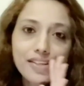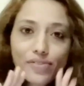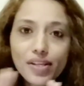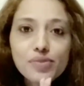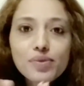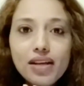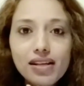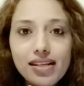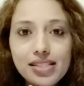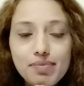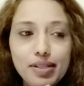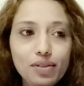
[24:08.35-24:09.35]
try to learn
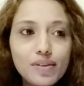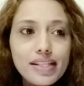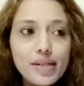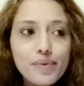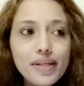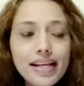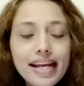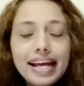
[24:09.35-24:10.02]
Espanol that way.